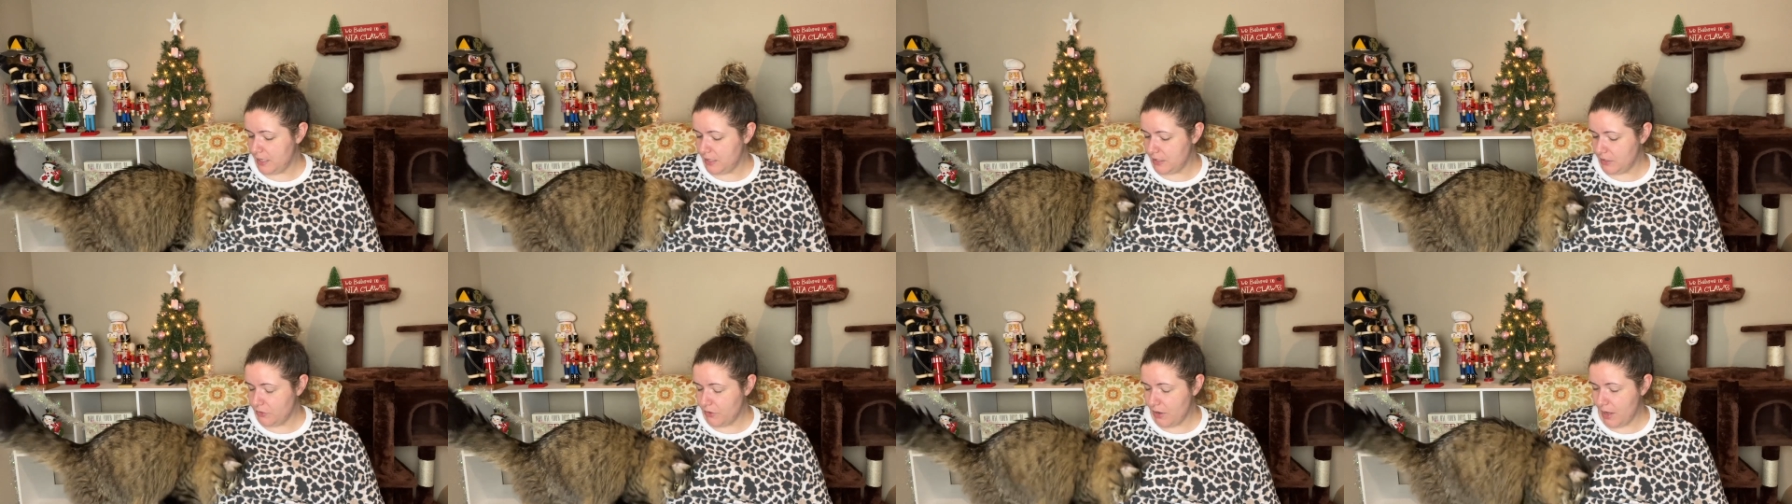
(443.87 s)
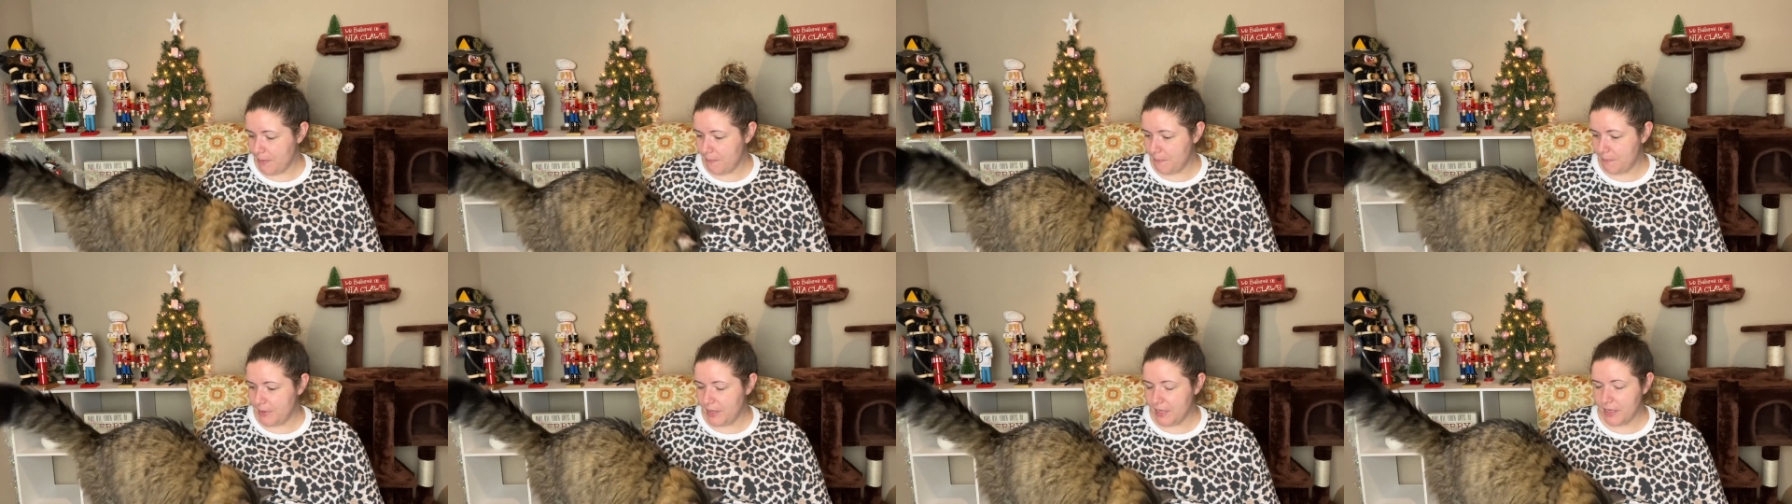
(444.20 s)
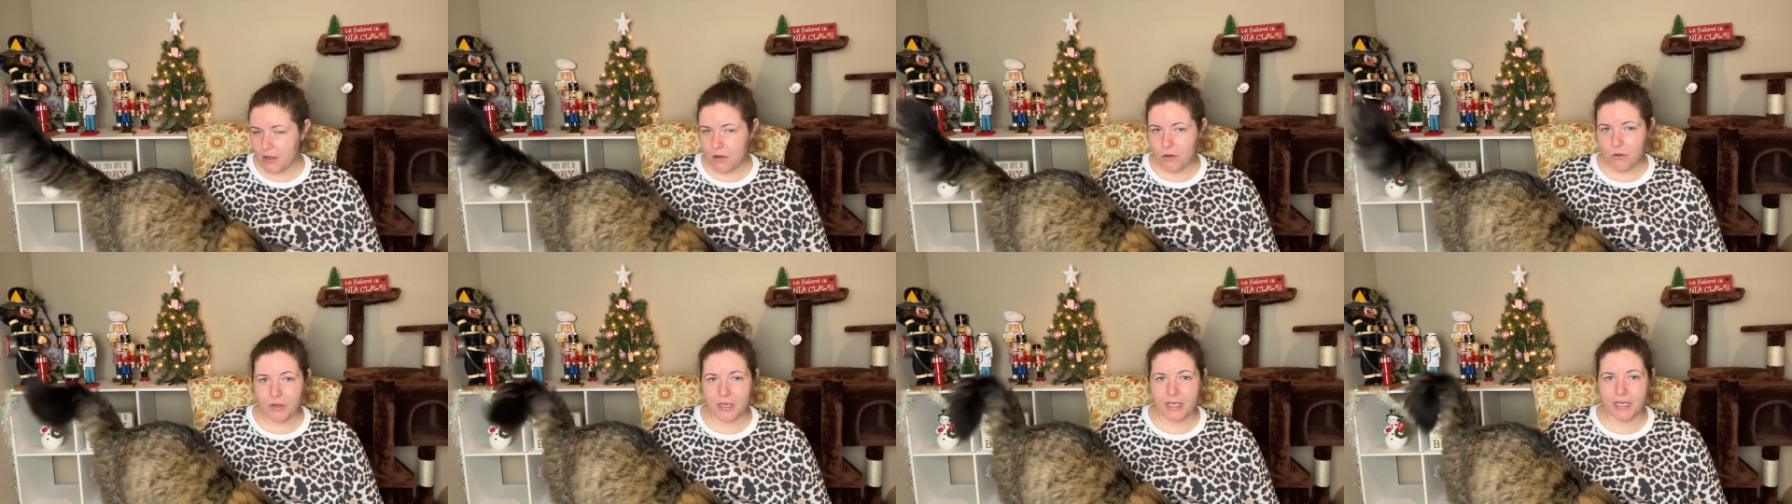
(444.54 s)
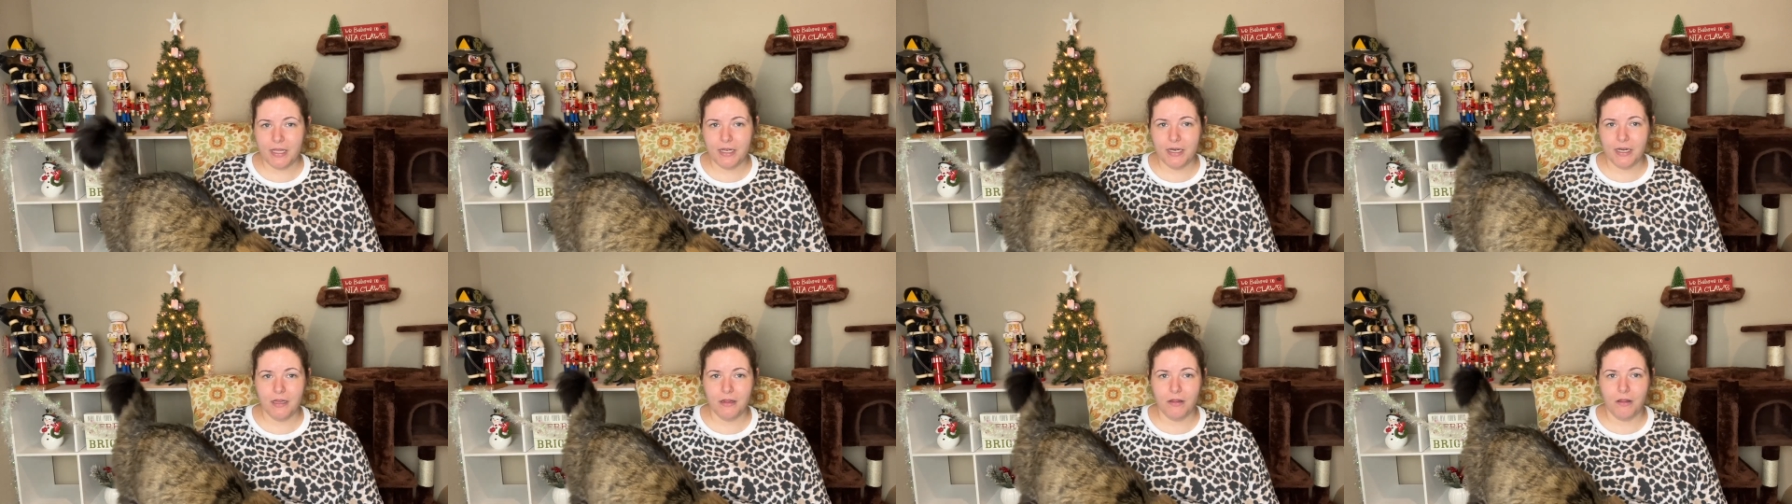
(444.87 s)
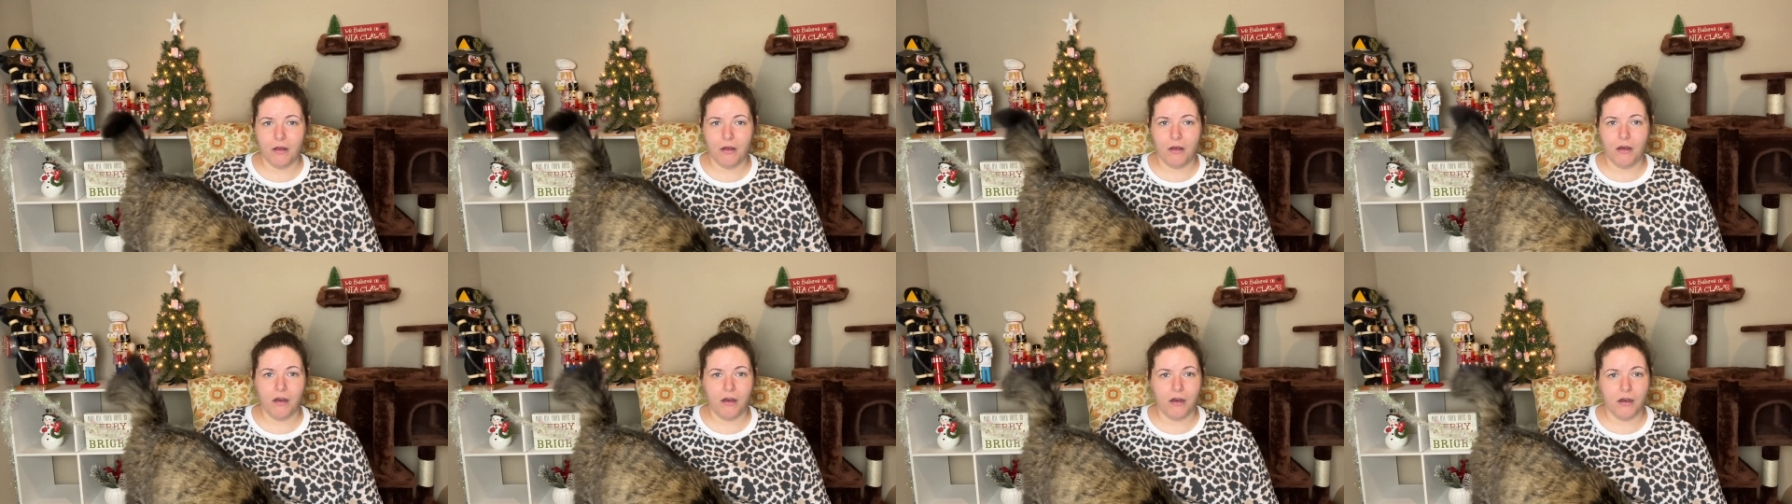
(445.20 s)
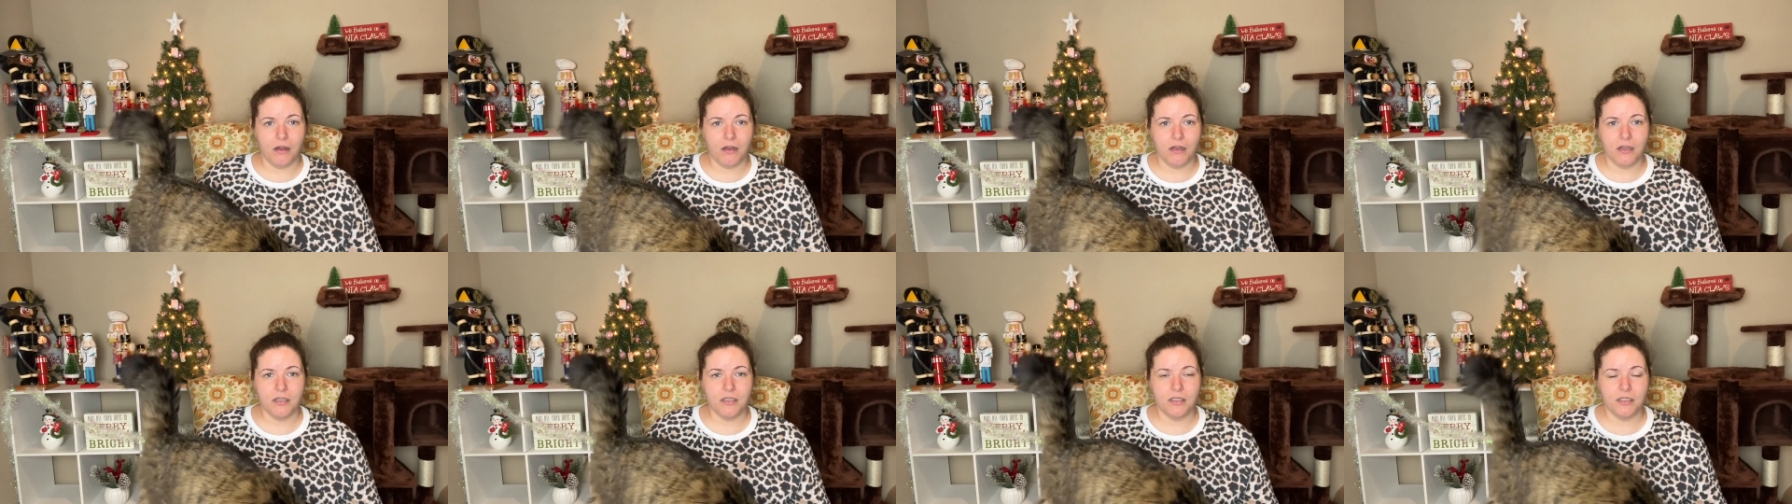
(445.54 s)
You got big old kitty
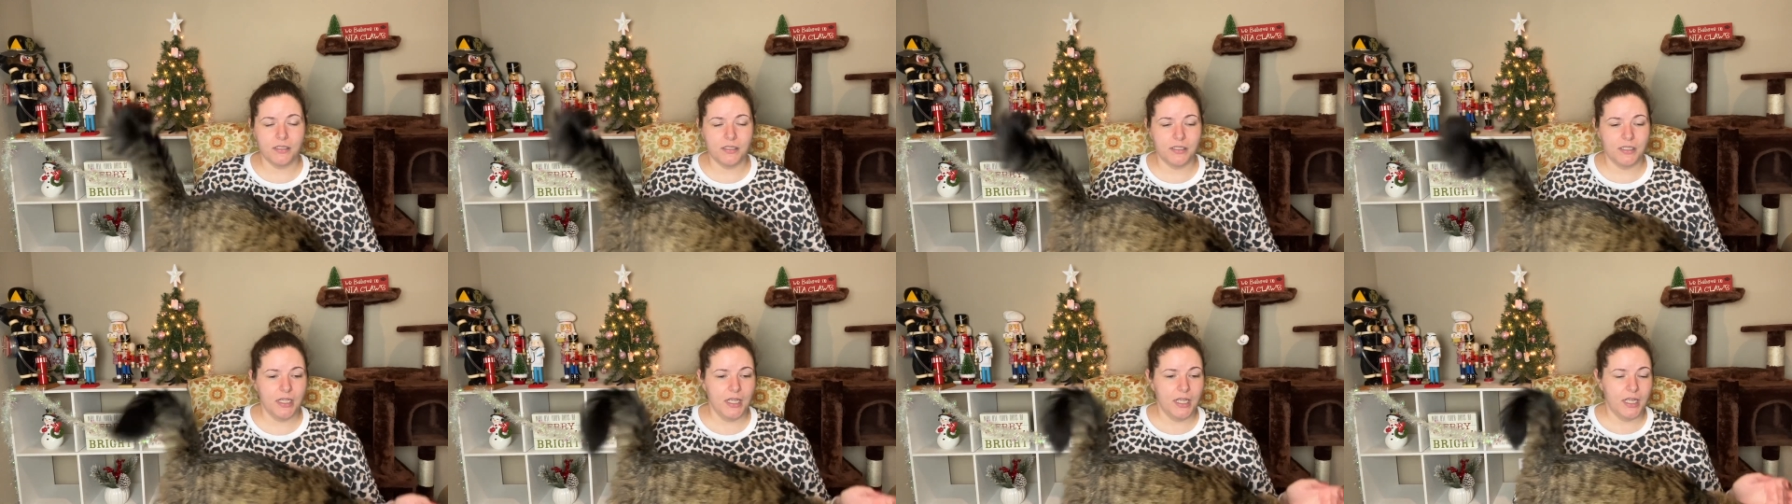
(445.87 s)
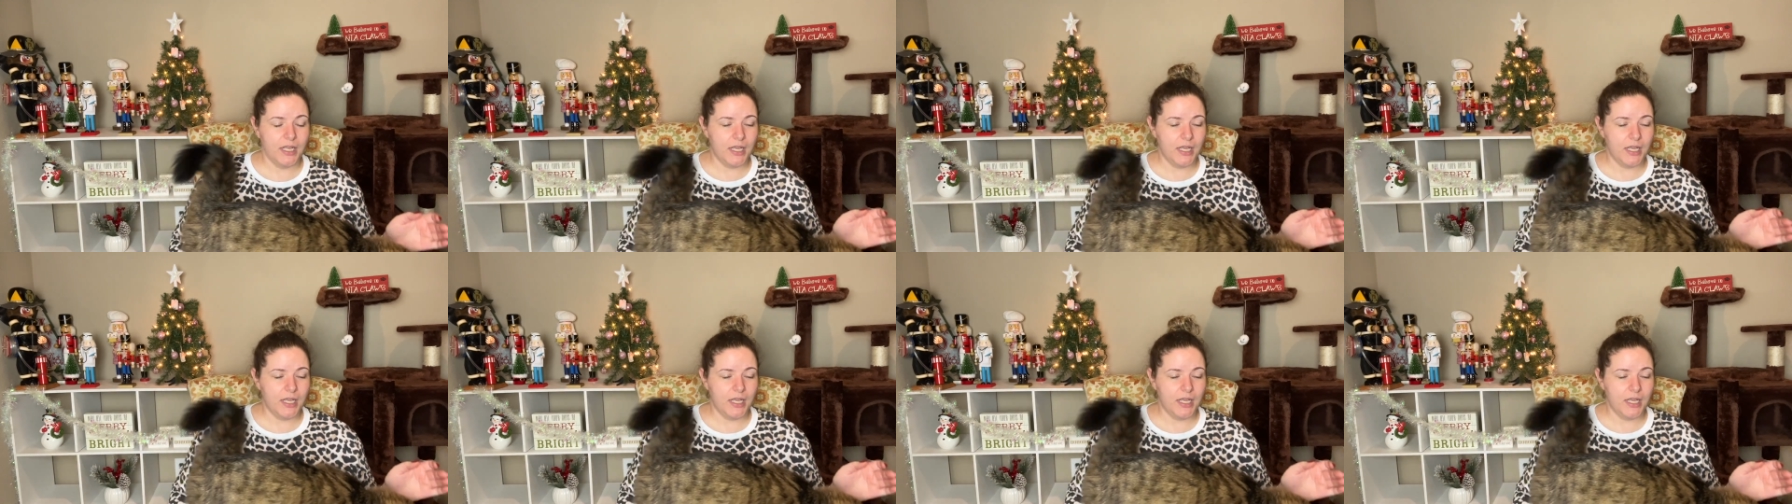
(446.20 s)
claws.